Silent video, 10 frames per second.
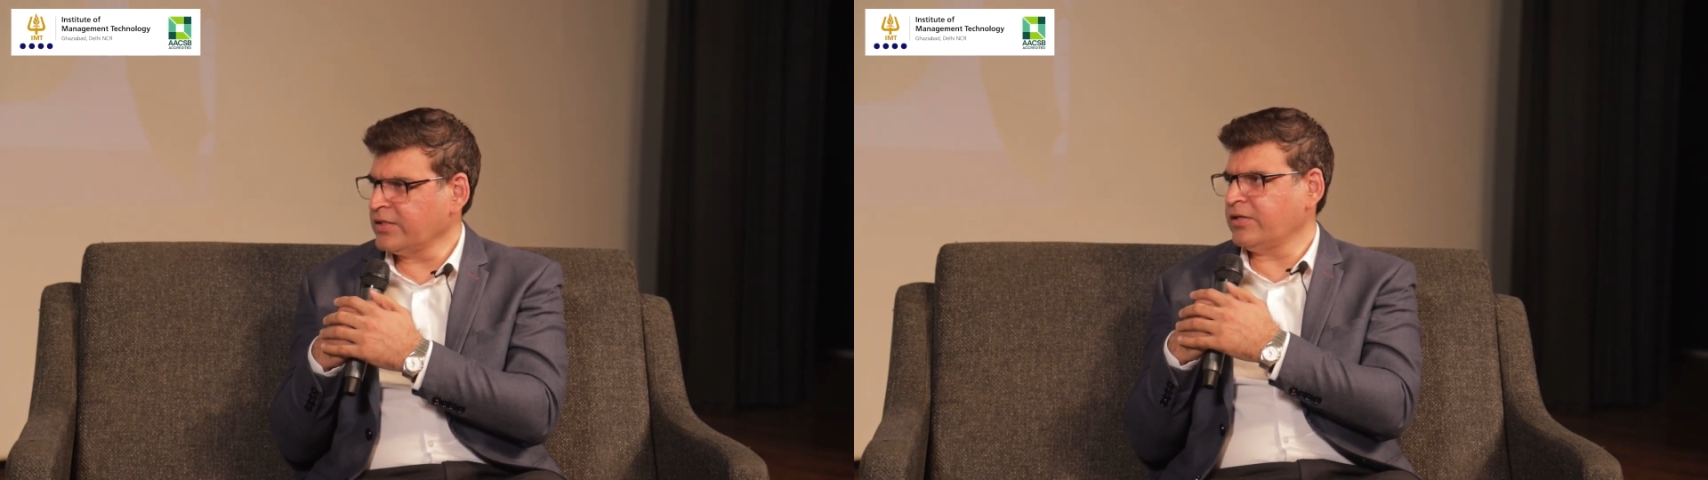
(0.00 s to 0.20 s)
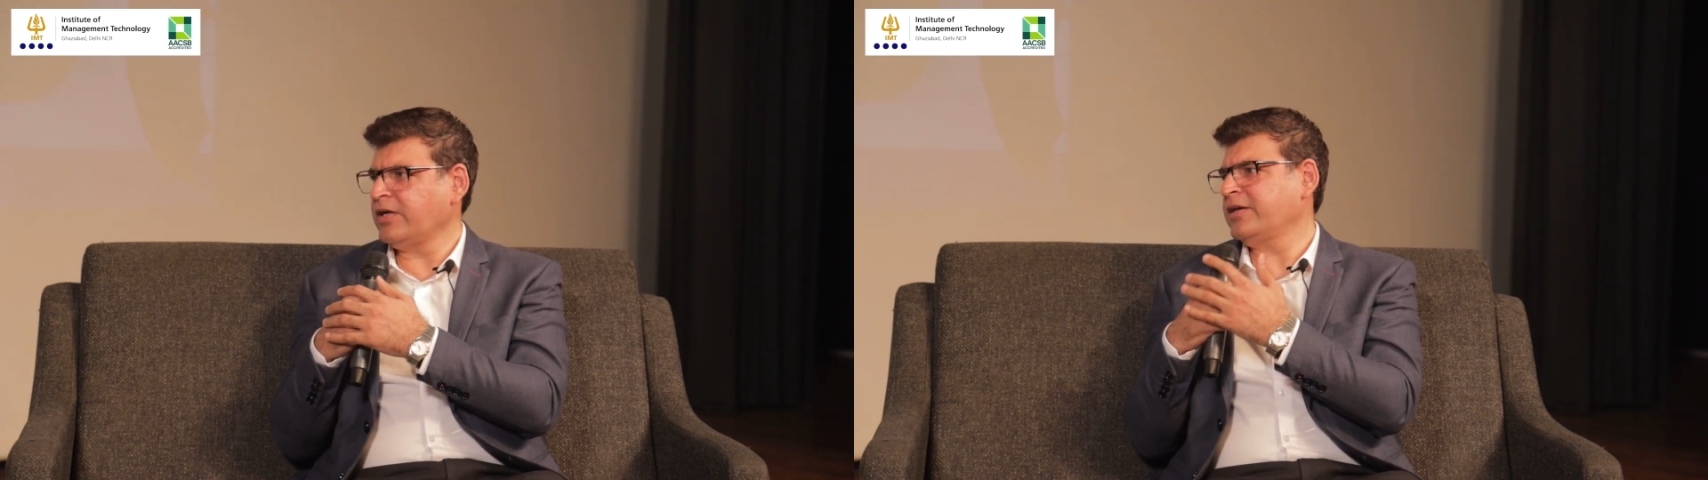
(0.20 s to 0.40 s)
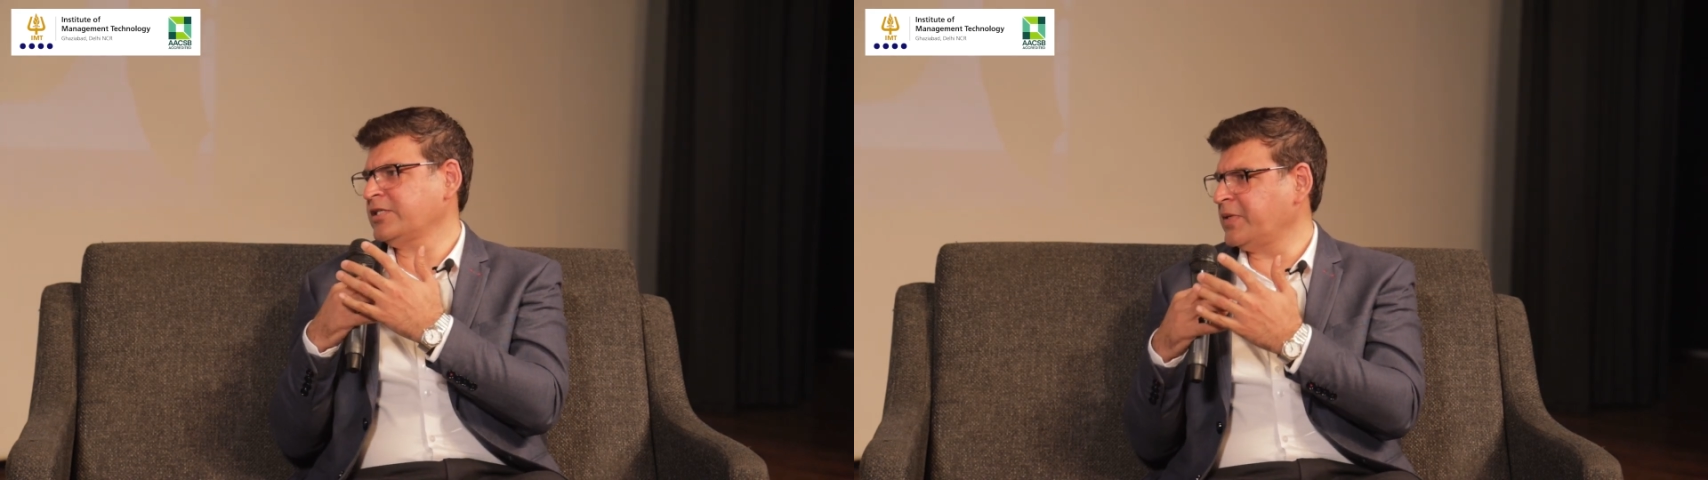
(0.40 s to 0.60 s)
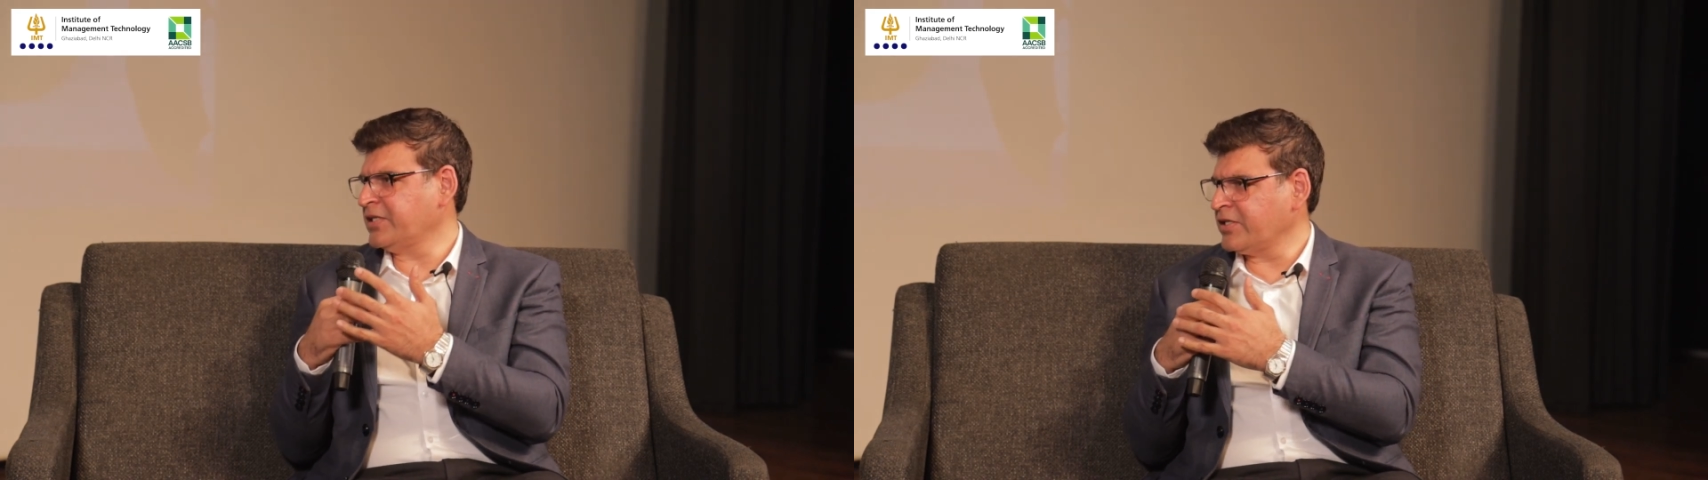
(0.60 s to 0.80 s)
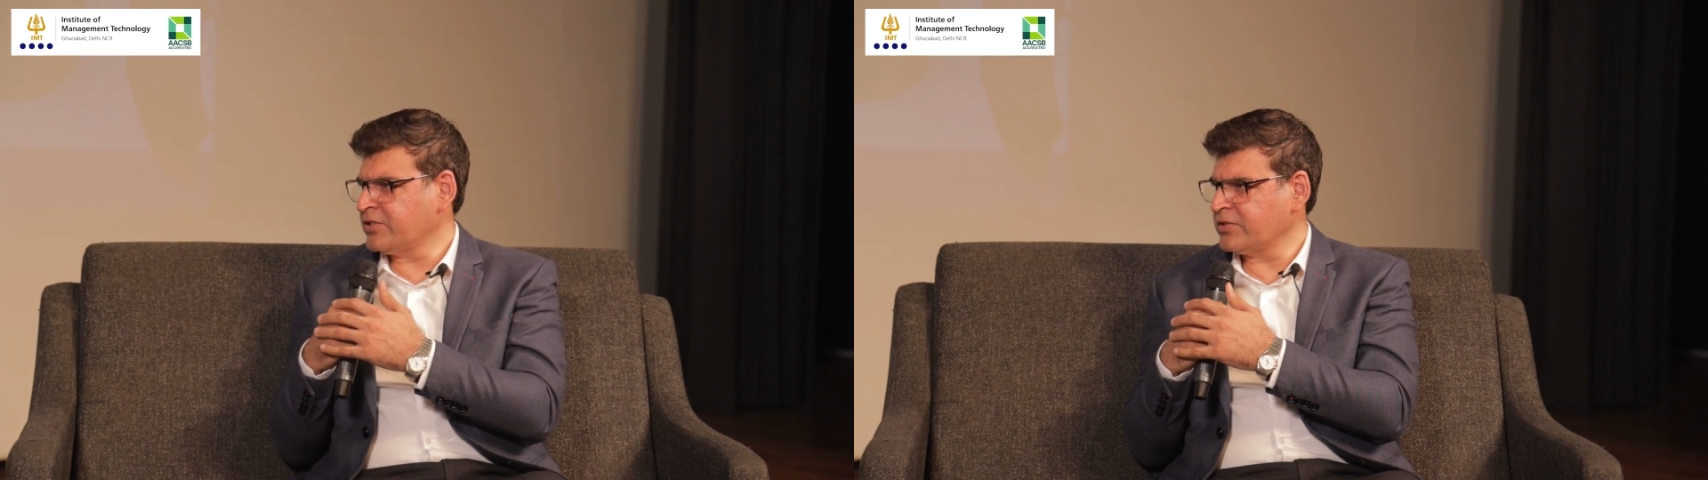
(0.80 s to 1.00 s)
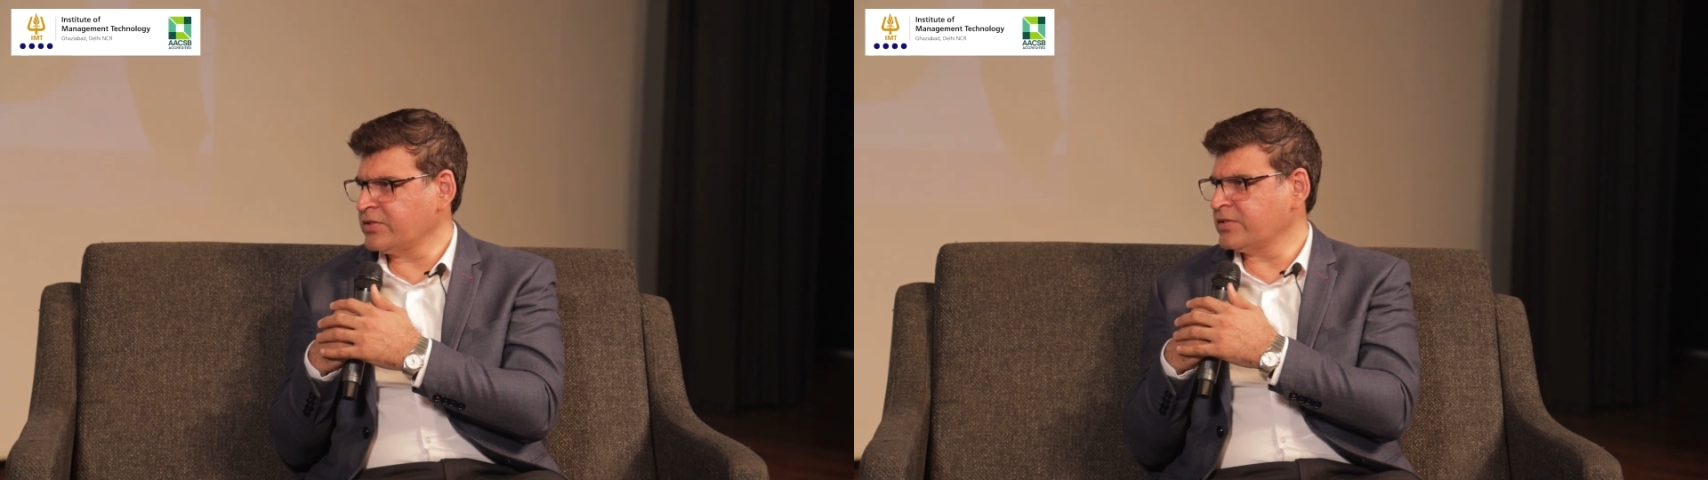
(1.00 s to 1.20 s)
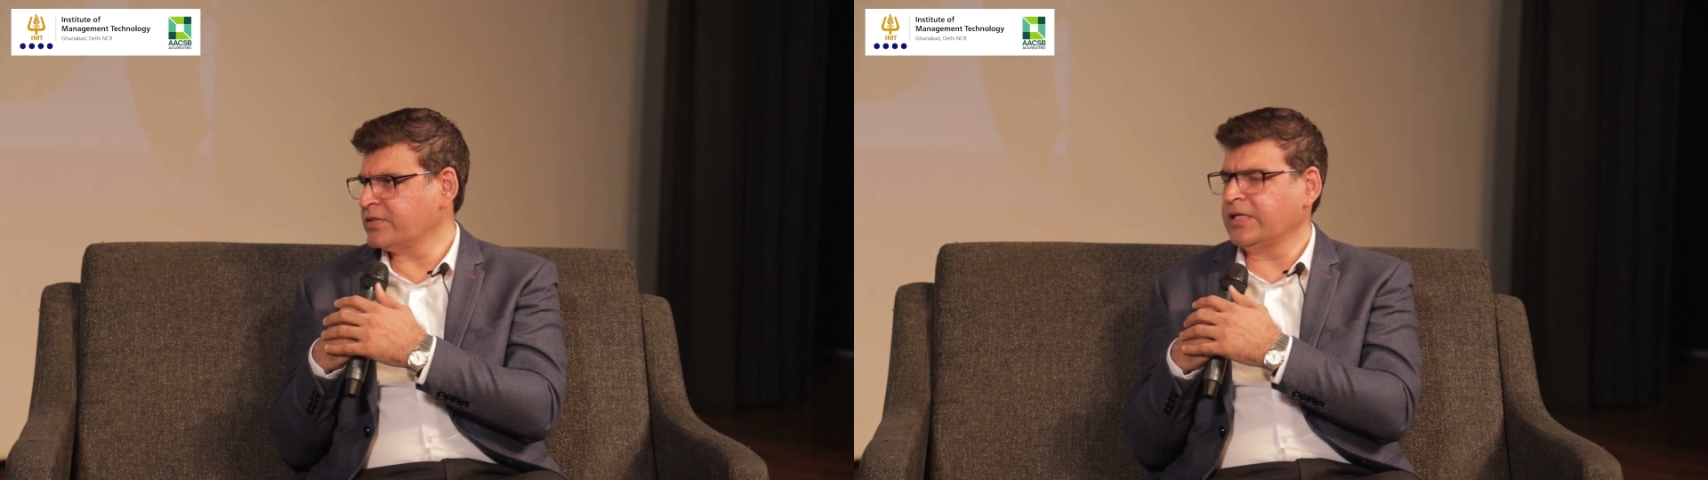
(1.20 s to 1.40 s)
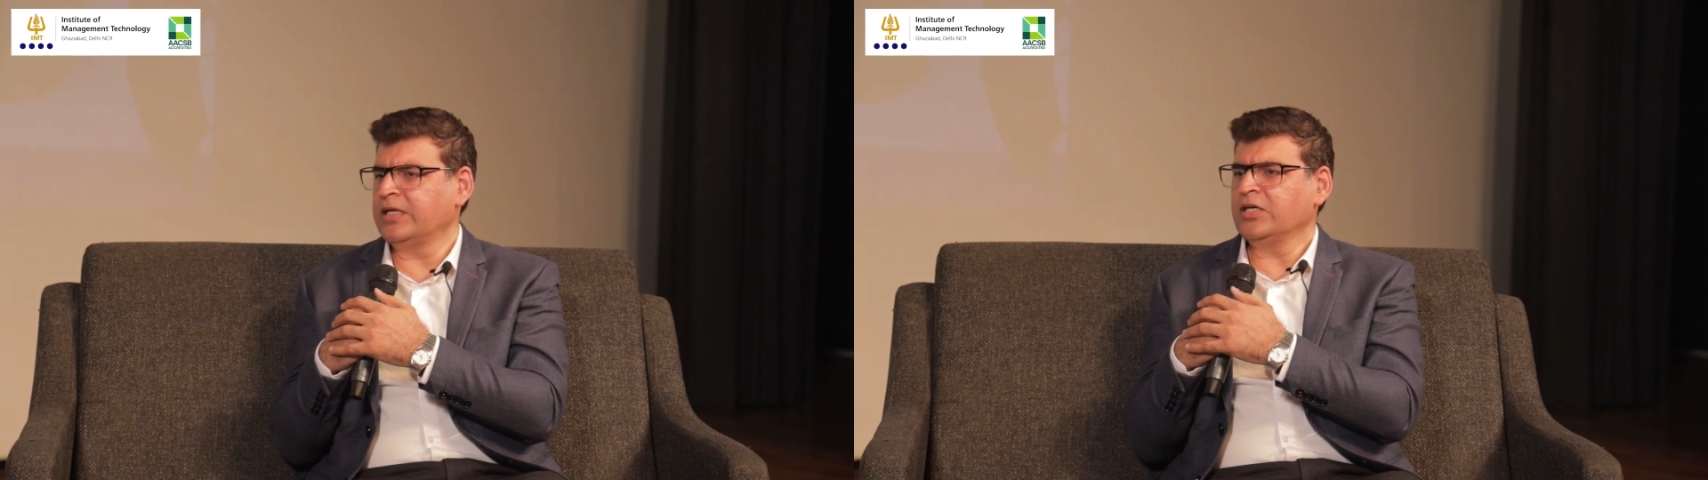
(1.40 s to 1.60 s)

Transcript: Right? There are expectations.